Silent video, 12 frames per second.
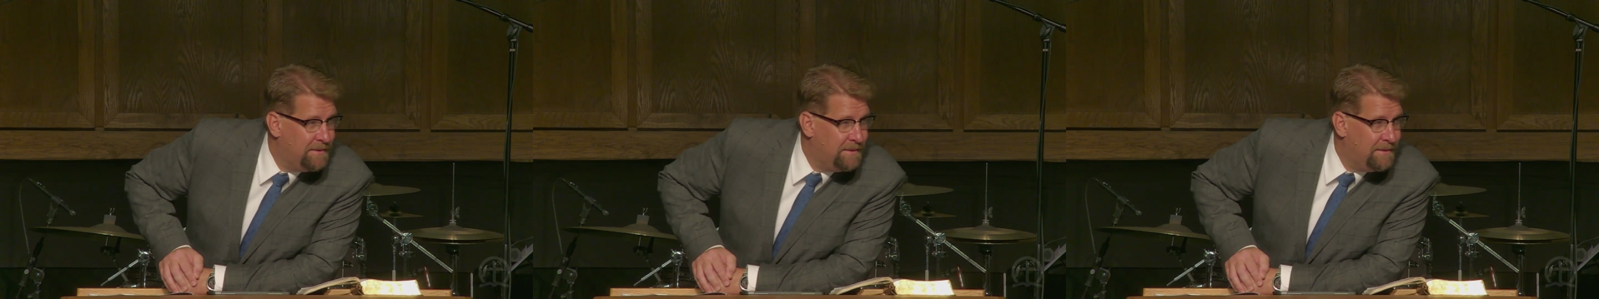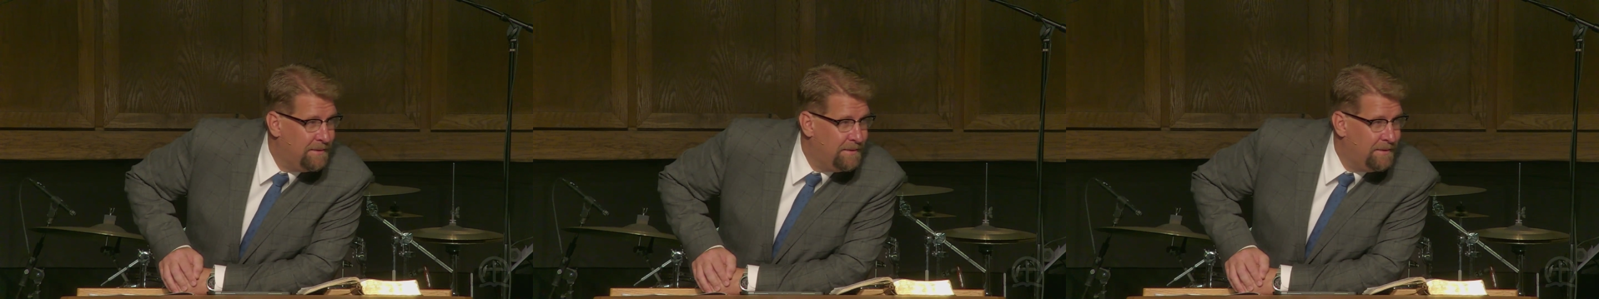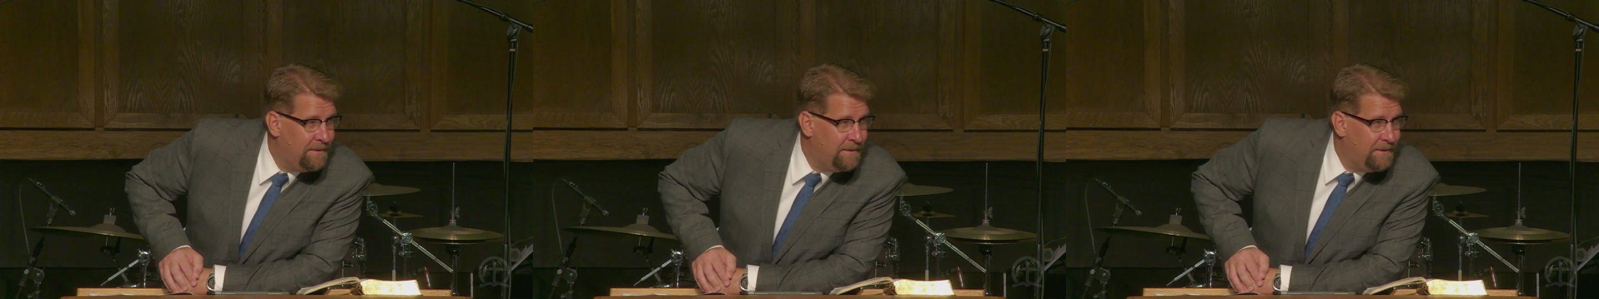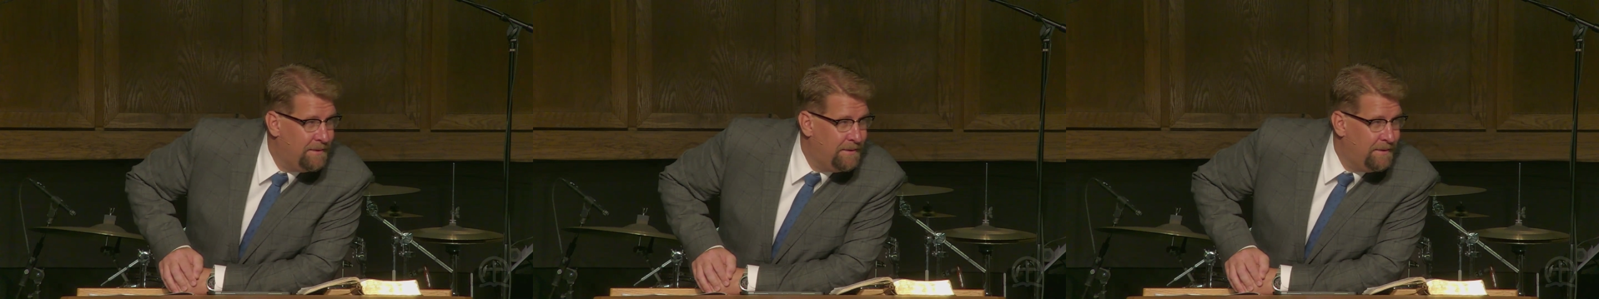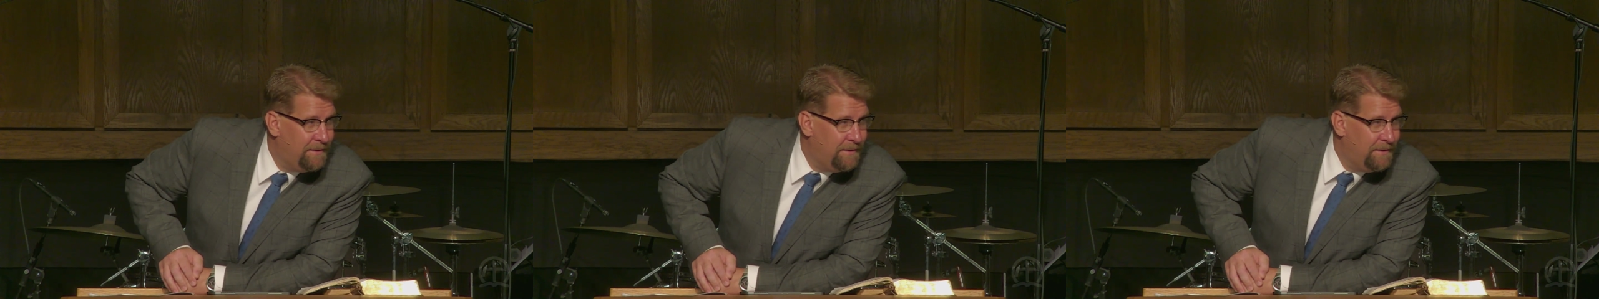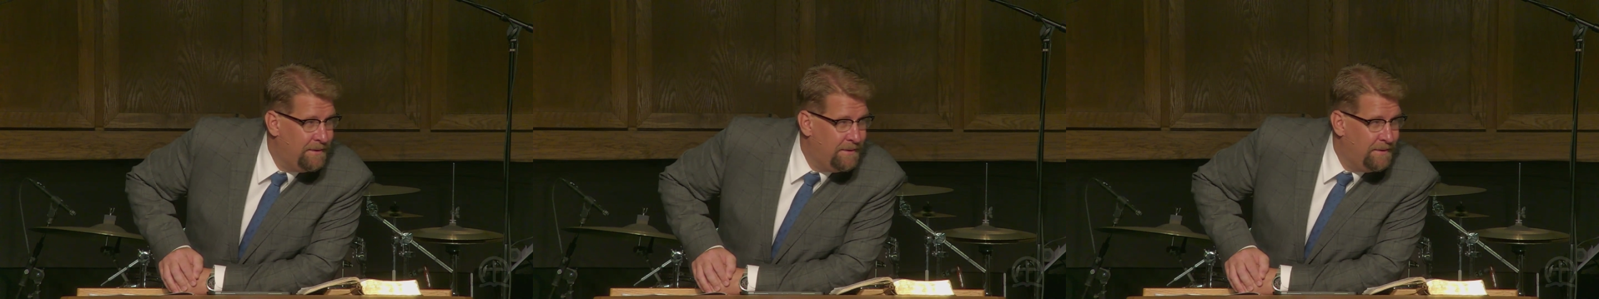
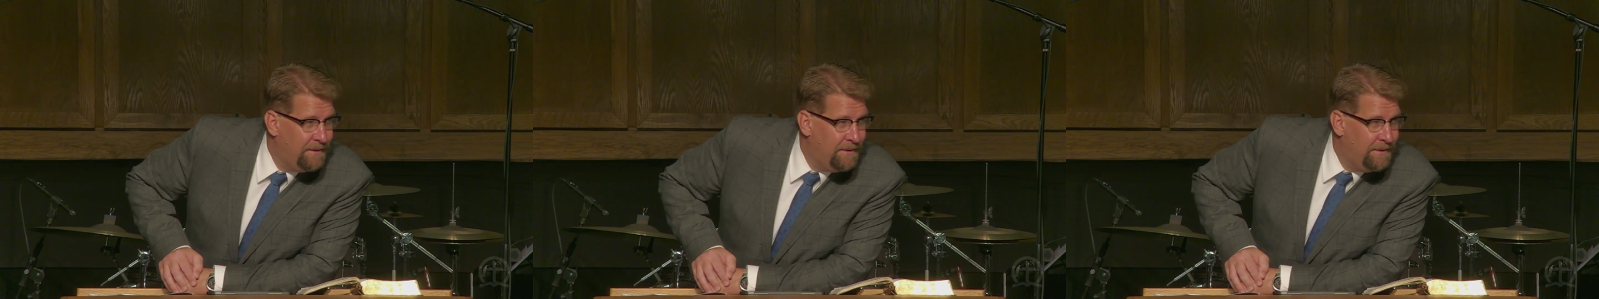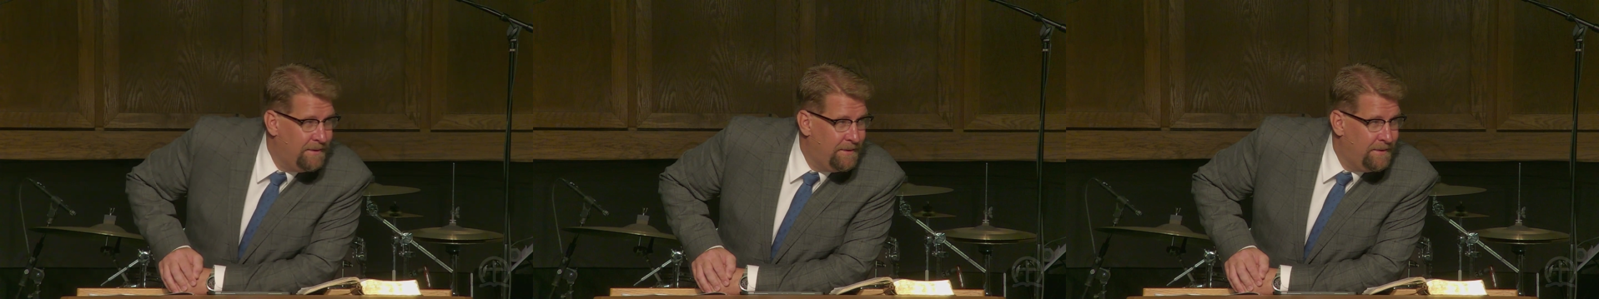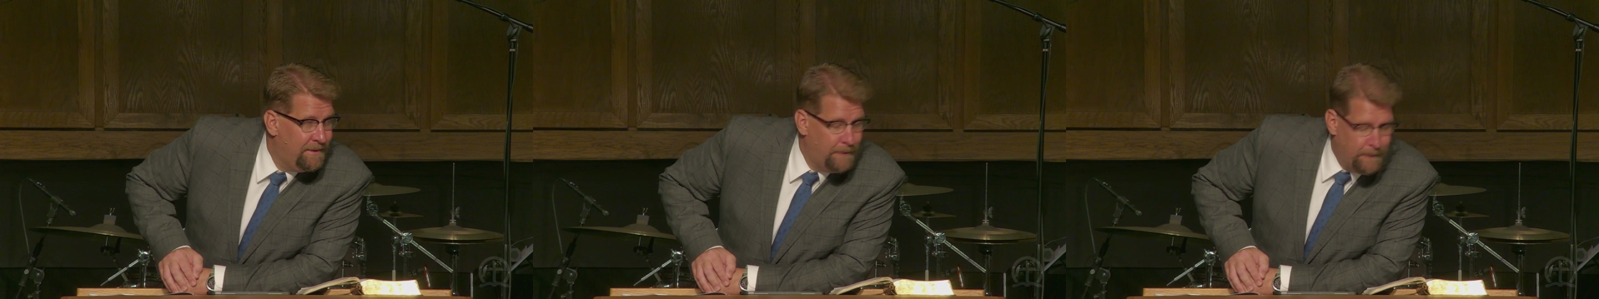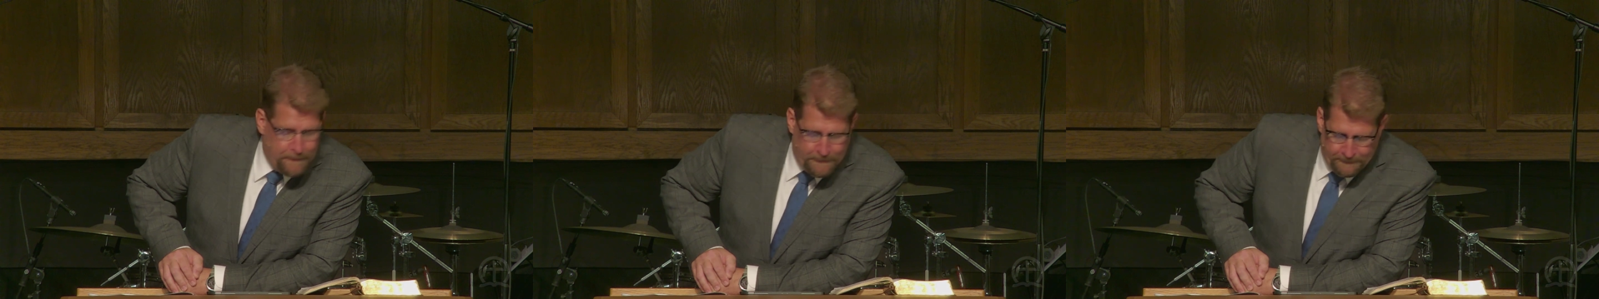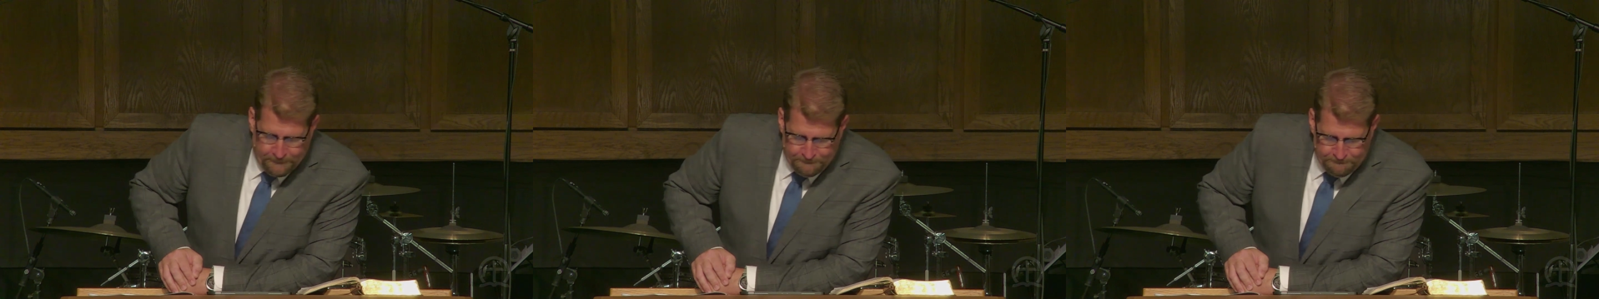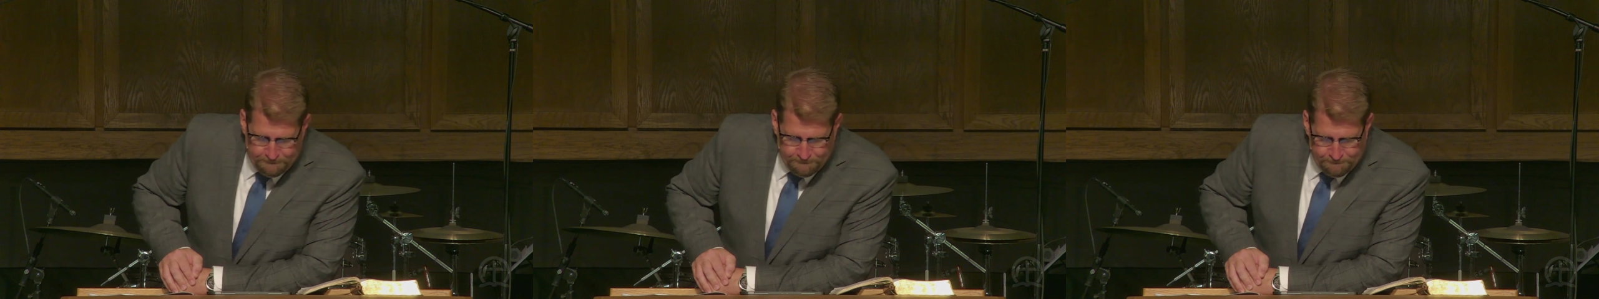
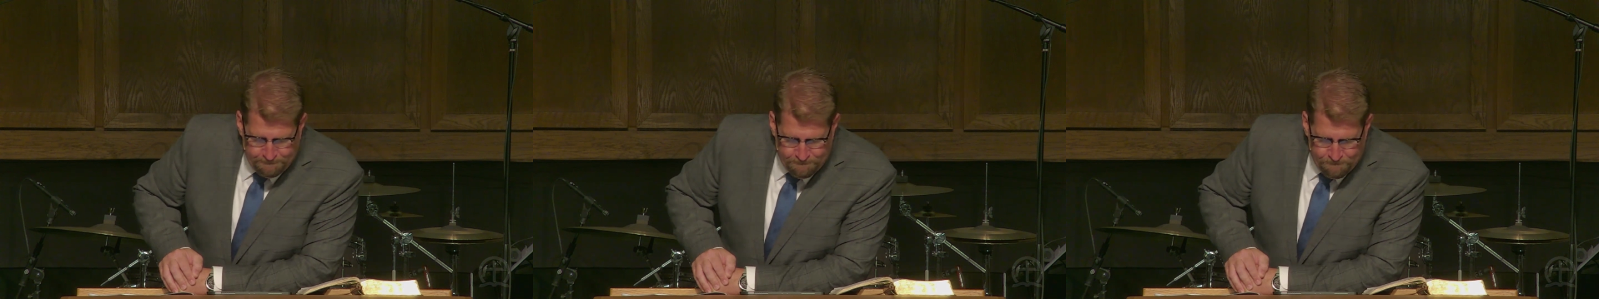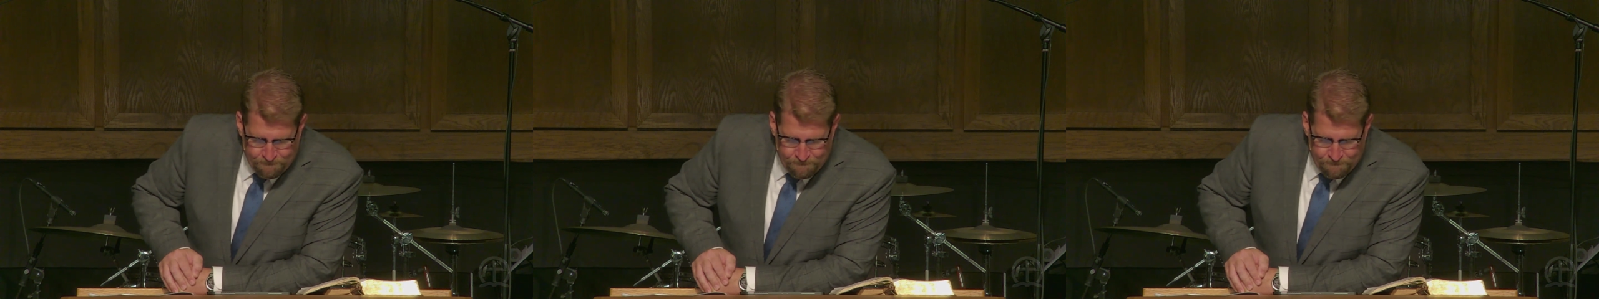[no speech]